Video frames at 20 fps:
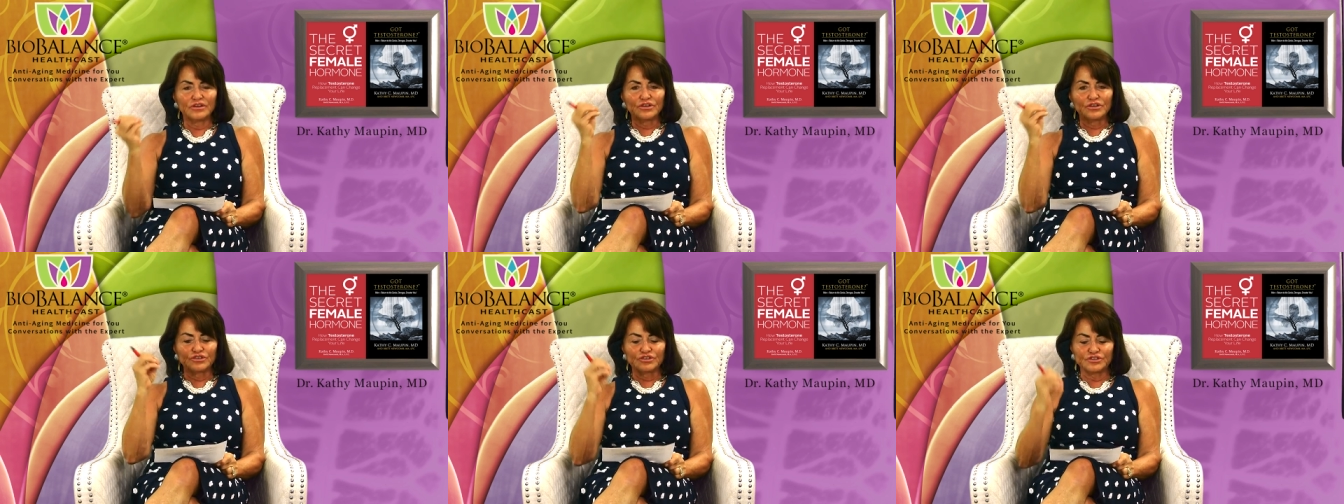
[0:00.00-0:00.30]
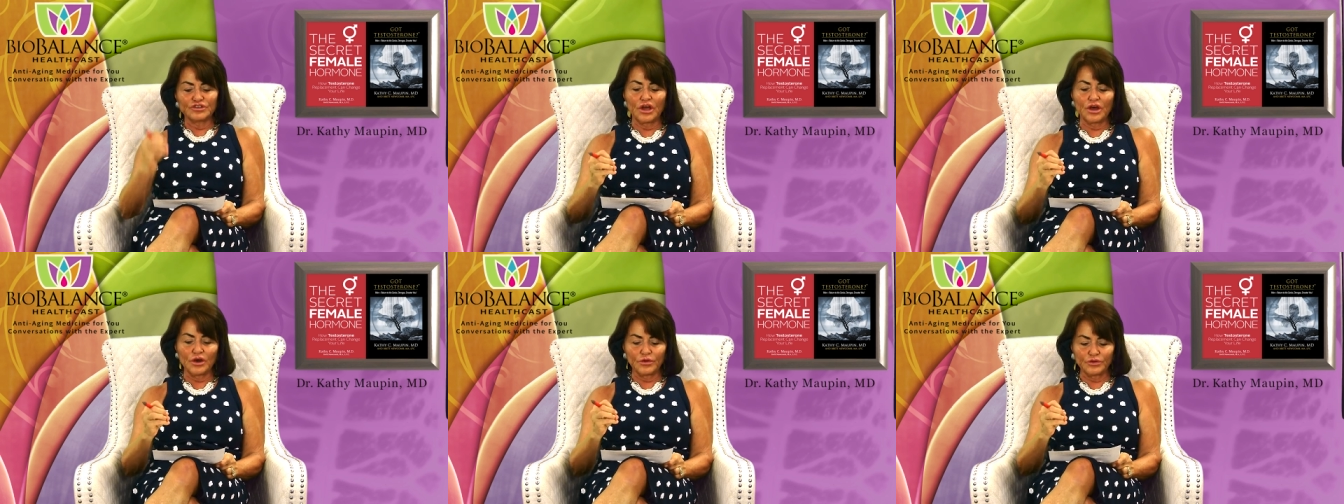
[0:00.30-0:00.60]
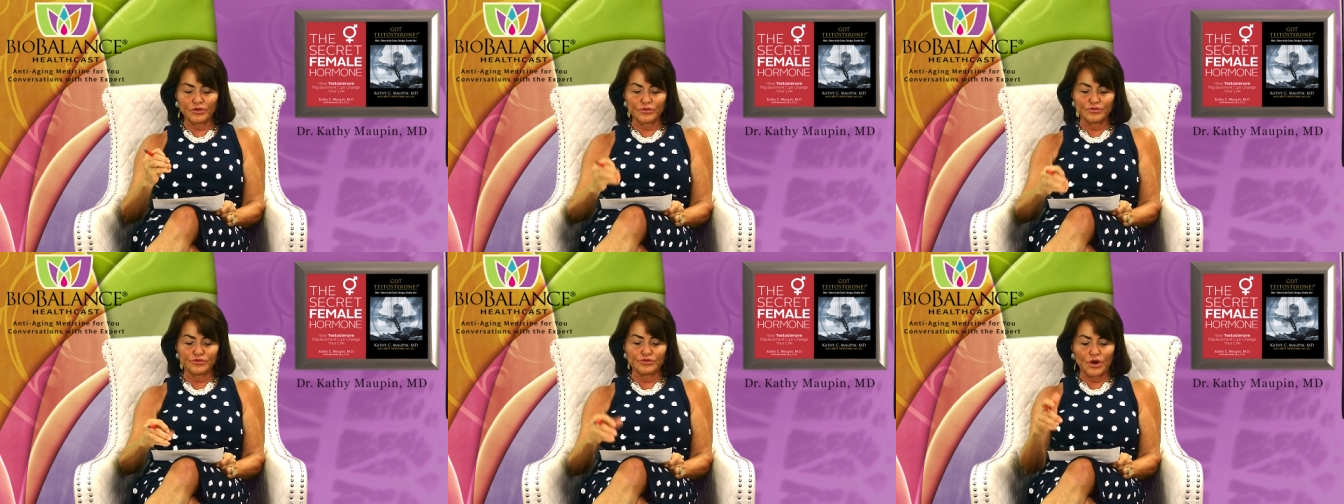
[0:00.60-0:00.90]
So
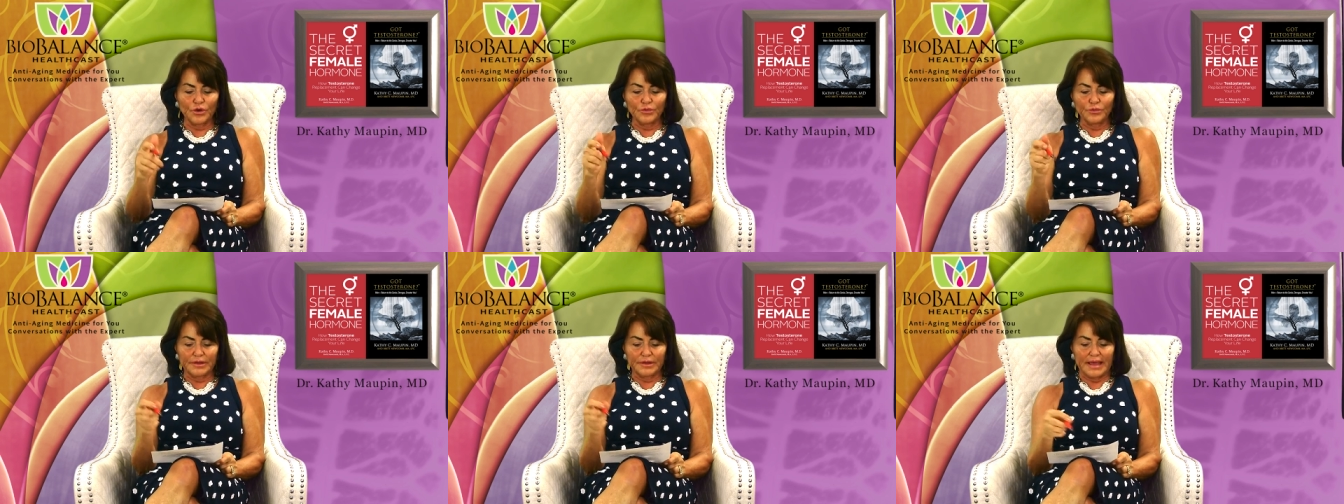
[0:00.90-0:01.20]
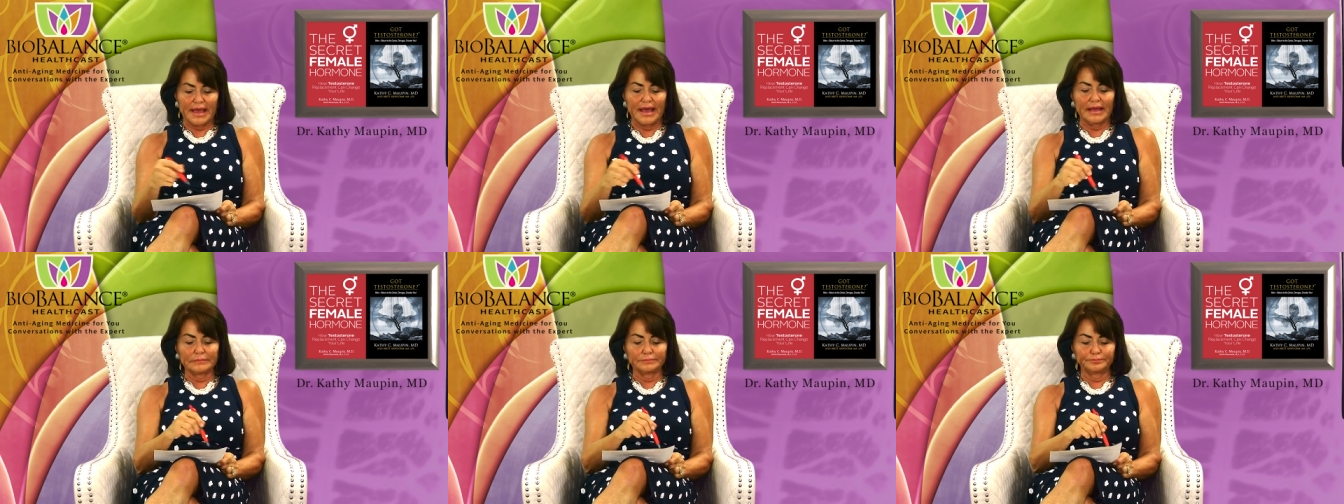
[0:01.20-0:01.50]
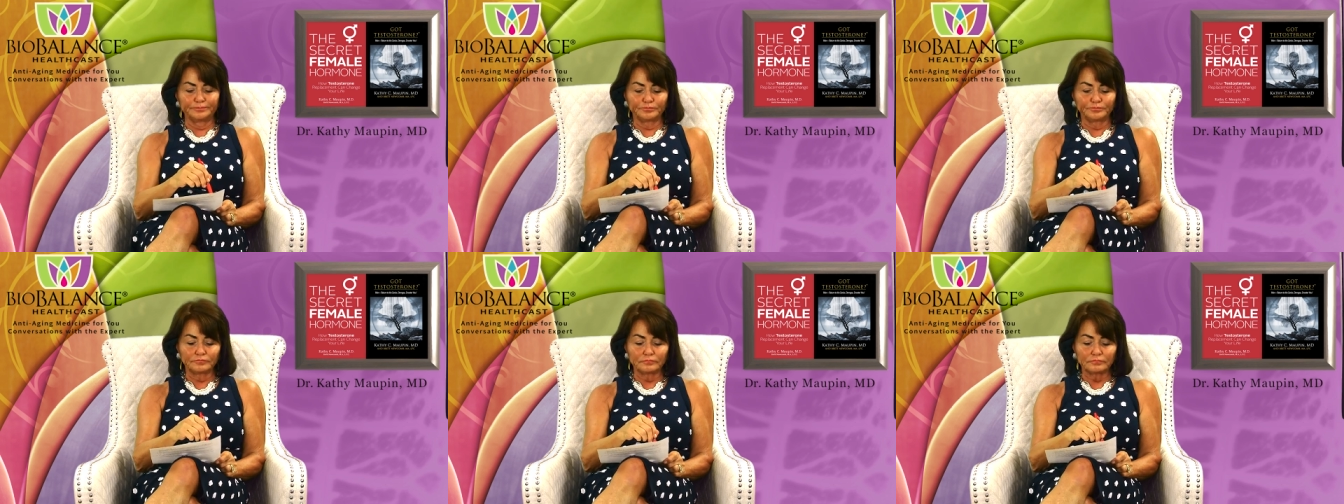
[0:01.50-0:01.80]
you don't
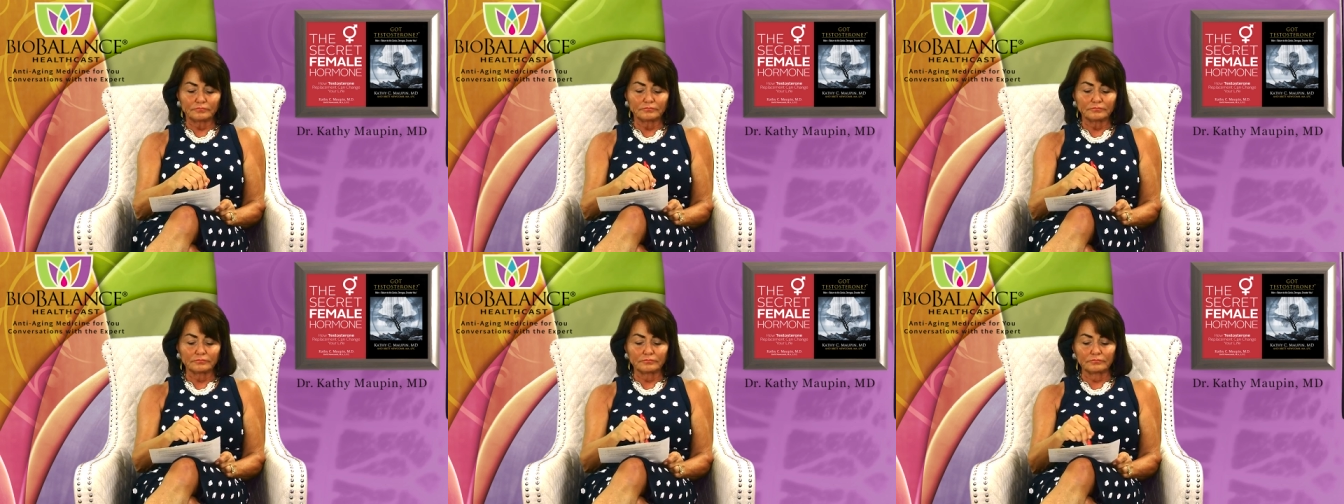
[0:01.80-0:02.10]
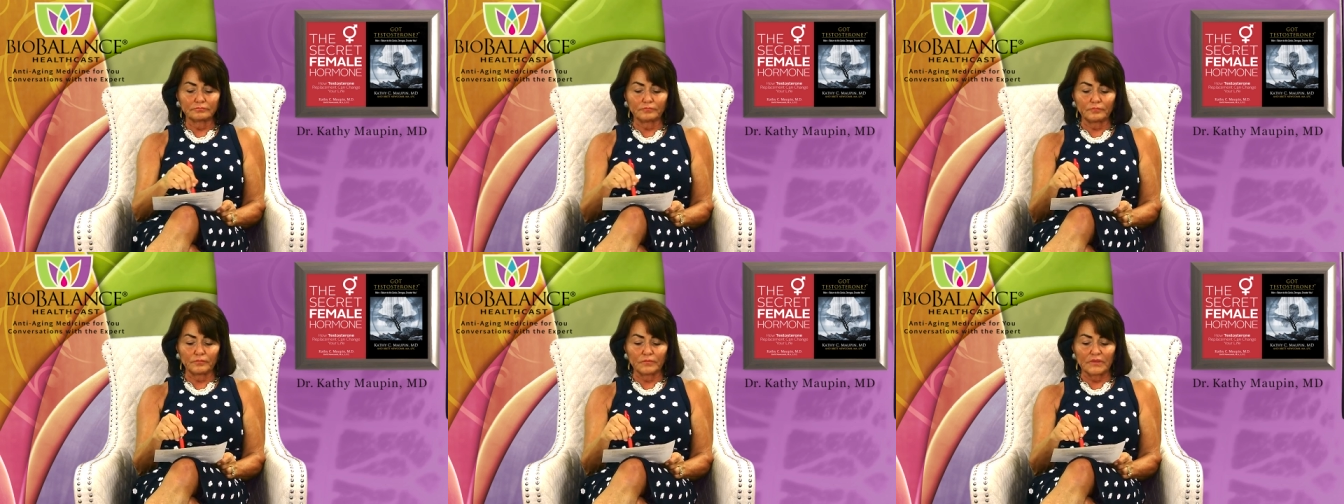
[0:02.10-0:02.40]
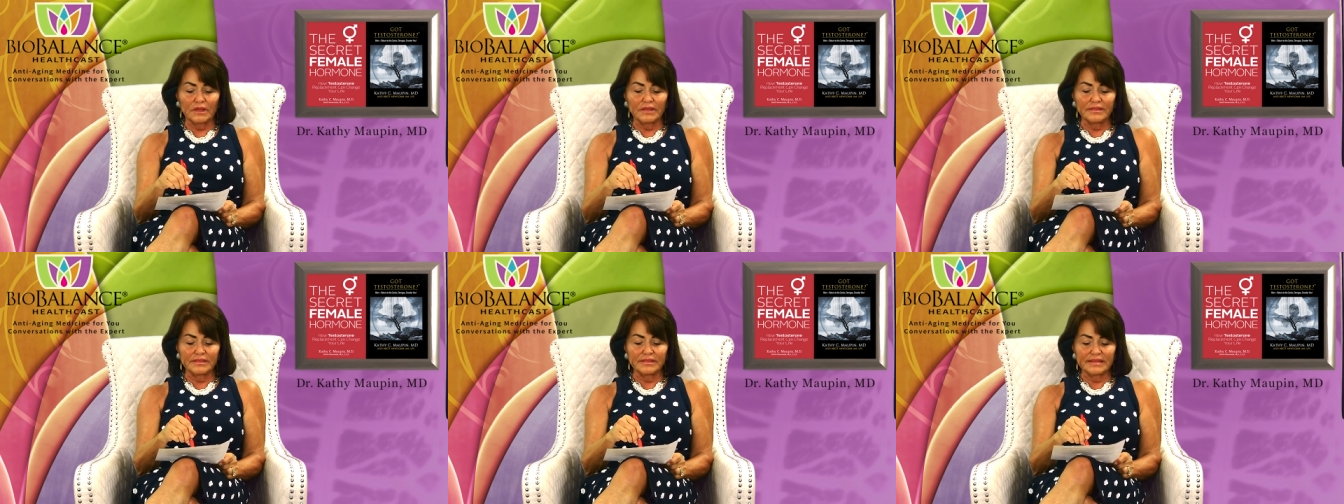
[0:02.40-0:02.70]
get
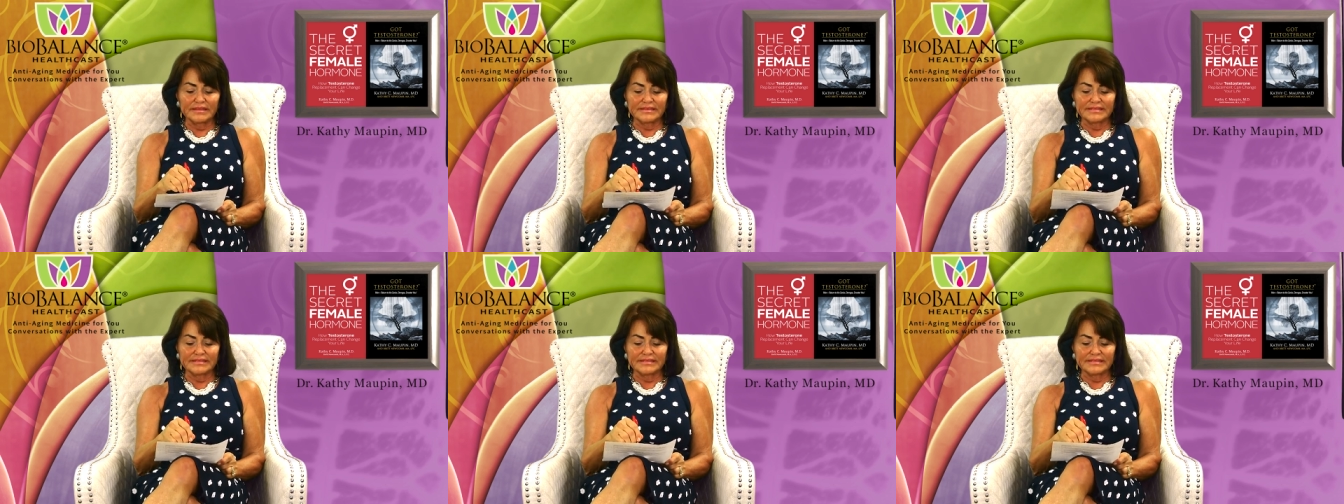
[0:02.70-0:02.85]
the